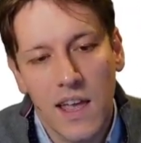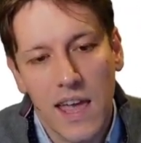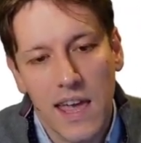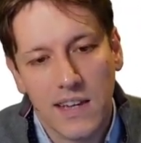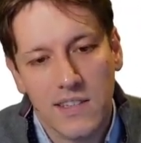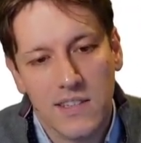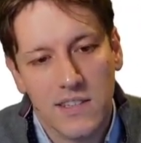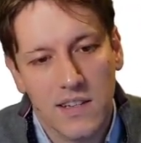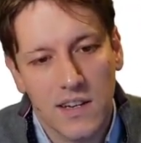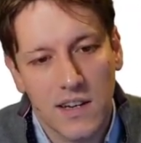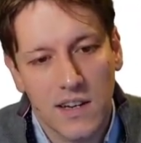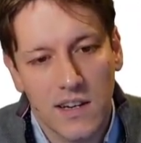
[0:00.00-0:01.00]
x
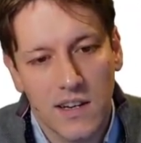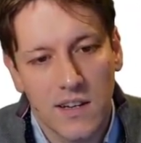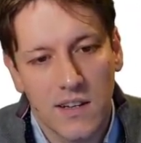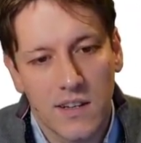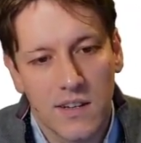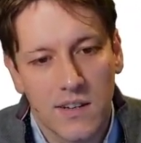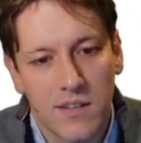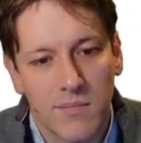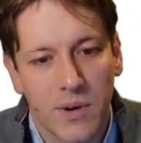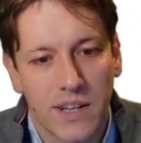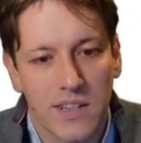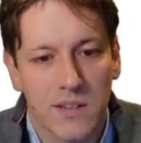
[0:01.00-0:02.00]

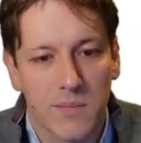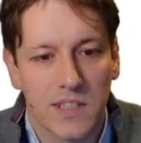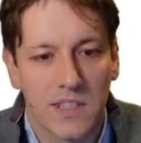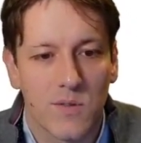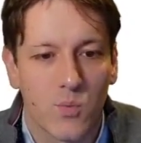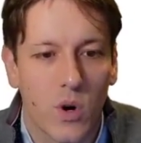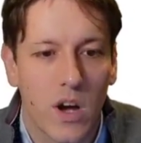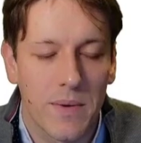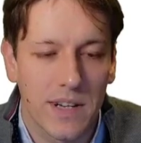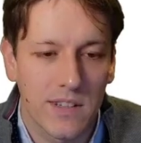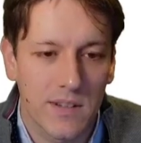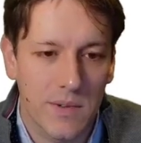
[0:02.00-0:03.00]
minus something times y
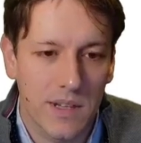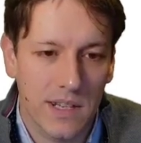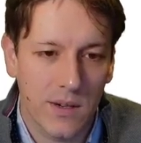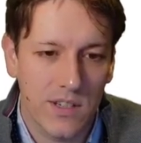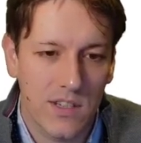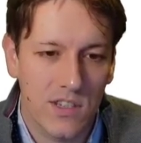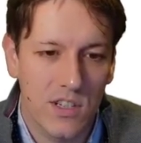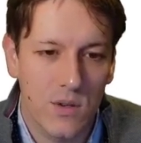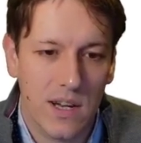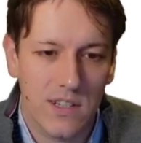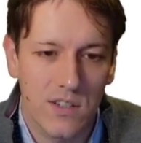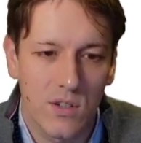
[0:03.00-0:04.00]
minus something. Now, because it's
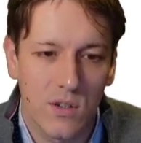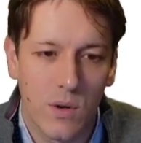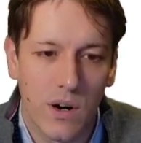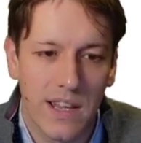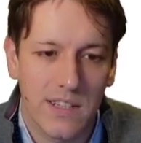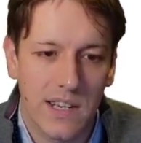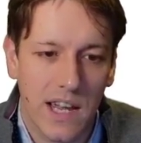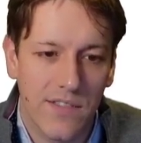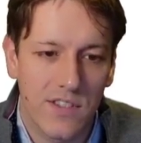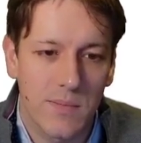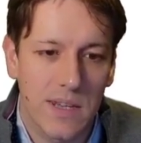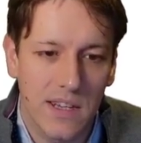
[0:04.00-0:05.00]
2x and 2y, it's going to have
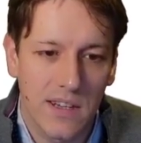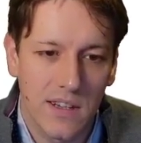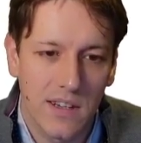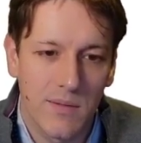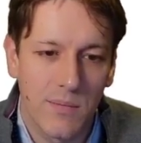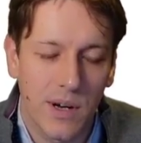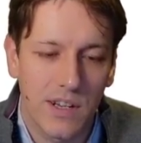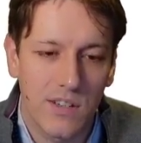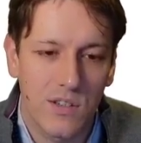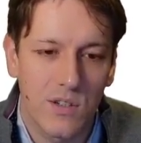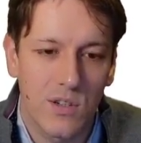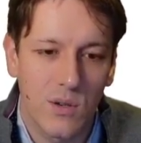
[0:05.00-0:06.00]
to be minus
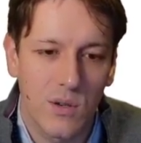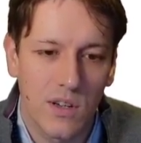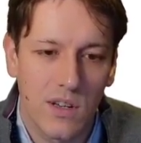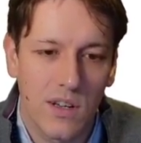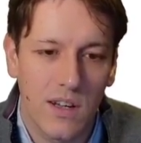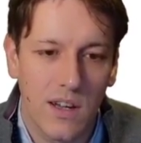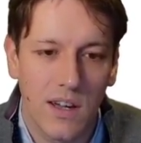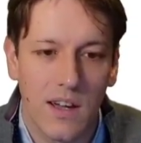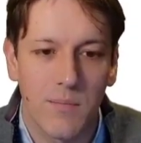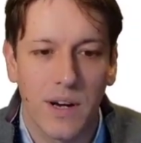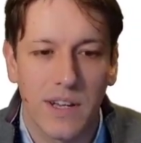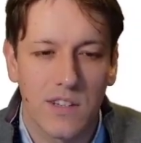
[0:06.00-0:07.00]
2
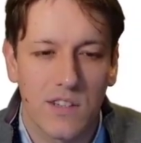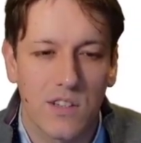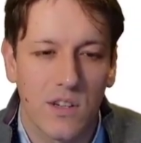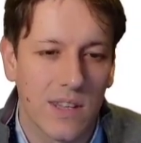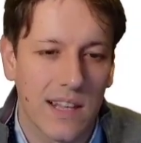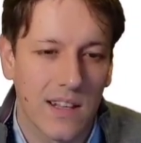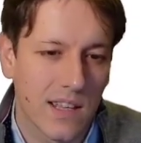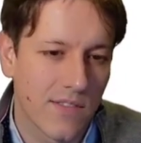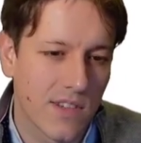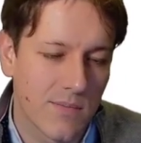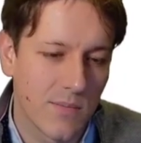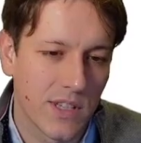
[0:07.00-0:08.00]
and minus 2. That'll give
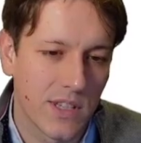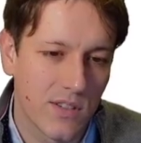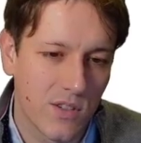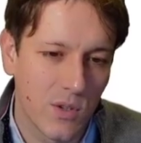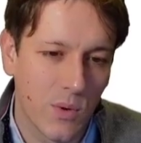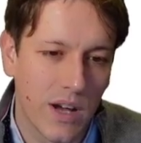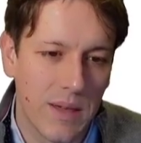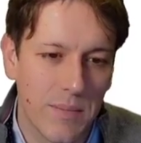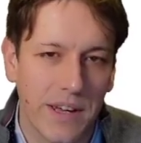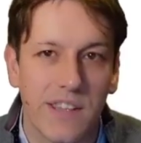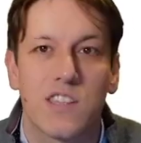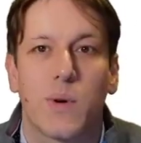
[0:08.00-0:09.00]
us minus 2y and
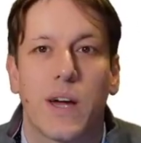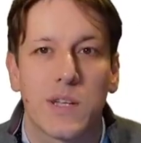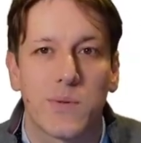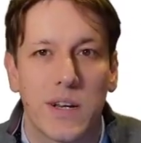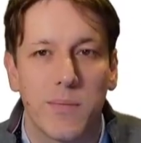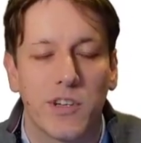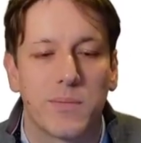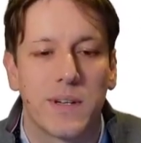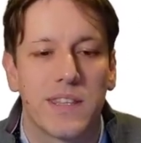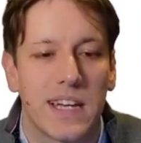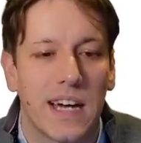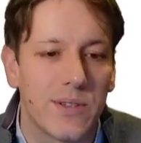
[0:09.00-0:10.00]
minus 2x when I multiply
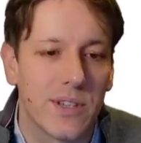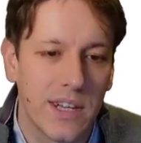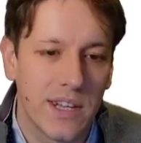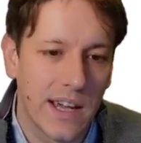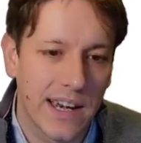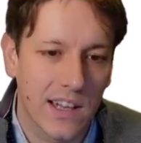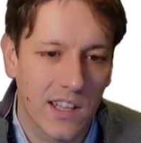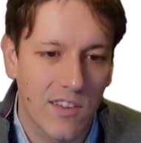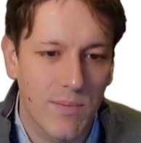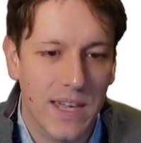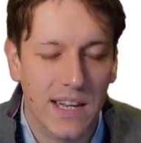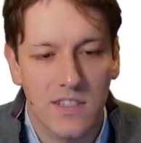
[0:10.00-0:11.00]
this out, and it'll give
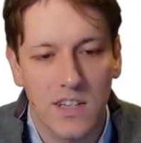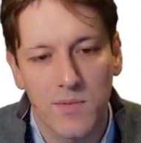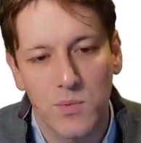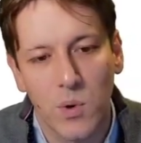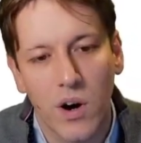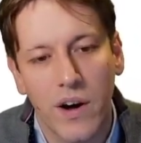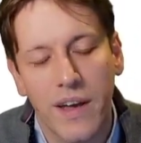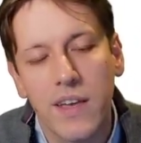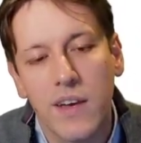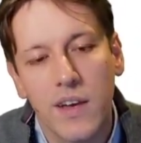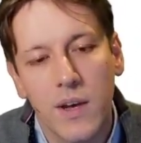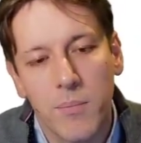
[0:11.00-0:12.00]
me x times y.
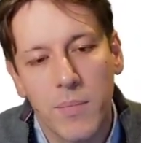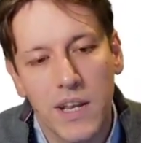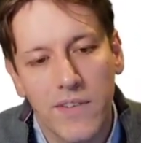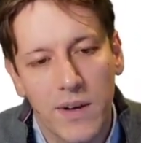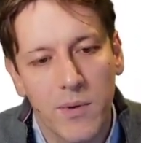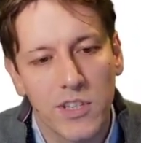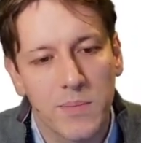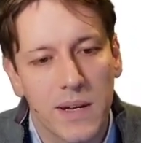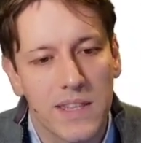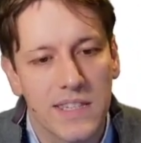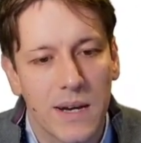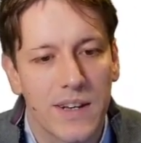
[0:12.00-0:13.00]
But if I multiply
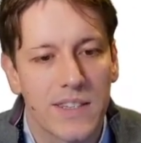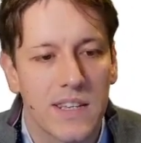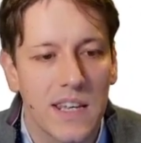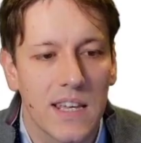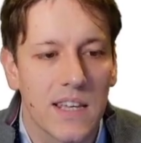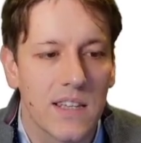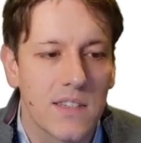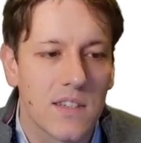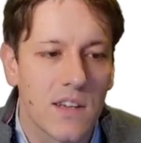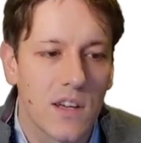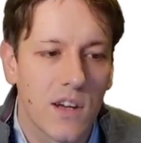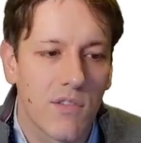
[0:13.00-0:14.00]
this out as it is,
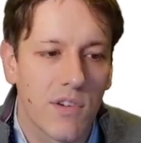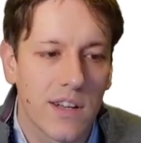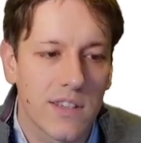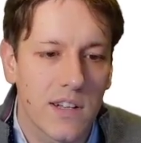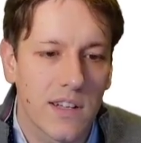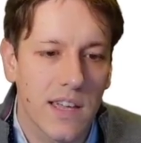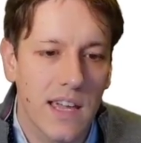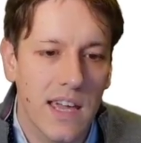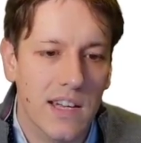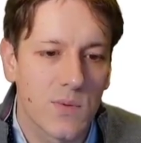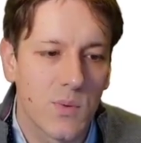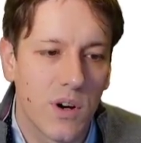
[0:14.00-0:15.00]
right, I'll get
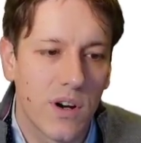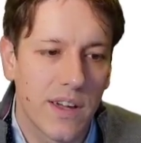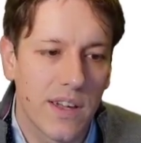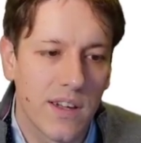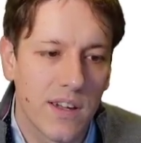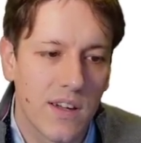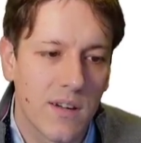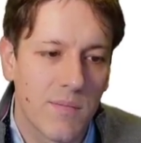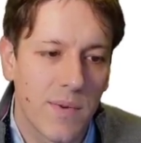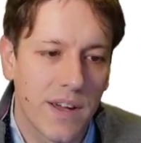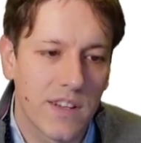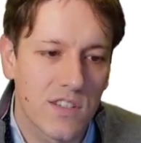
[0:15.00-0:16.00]
xy
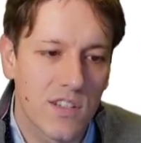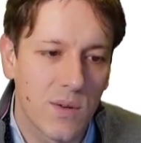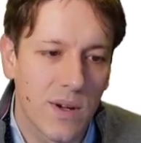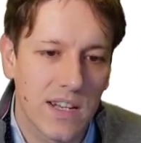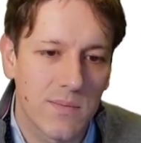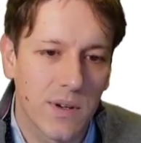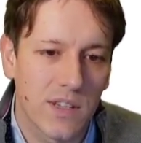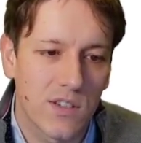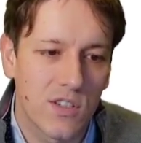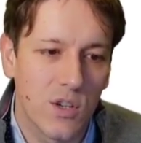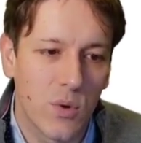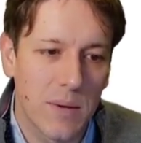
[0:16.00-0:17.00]
minus 2x minus
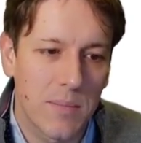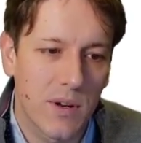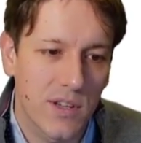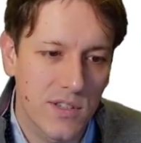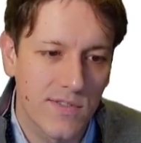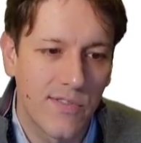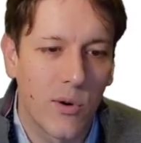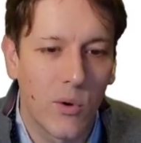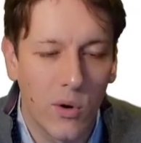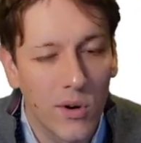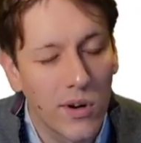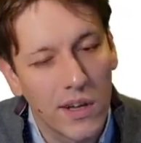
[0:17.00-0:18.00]
2y plus
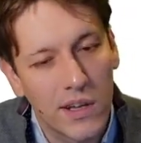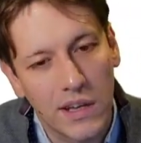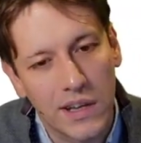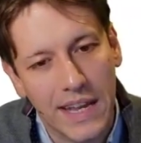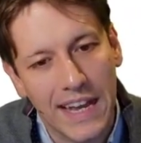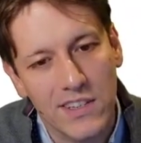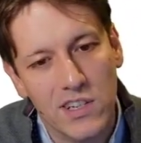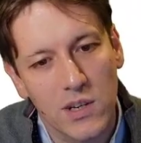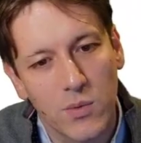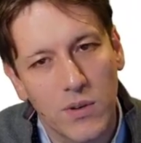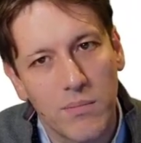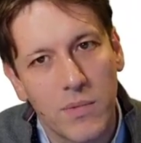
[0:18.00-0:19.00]
4, and I actually
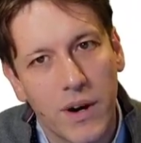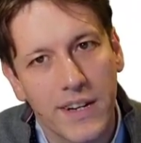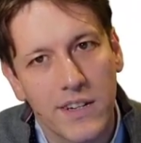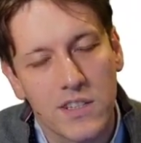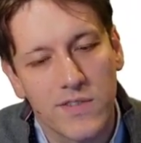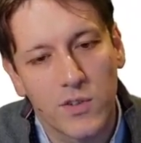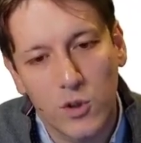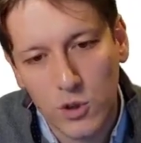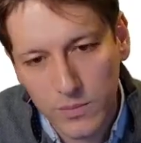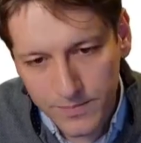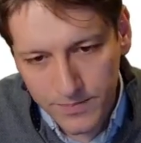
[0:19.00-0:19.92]
want minus 4.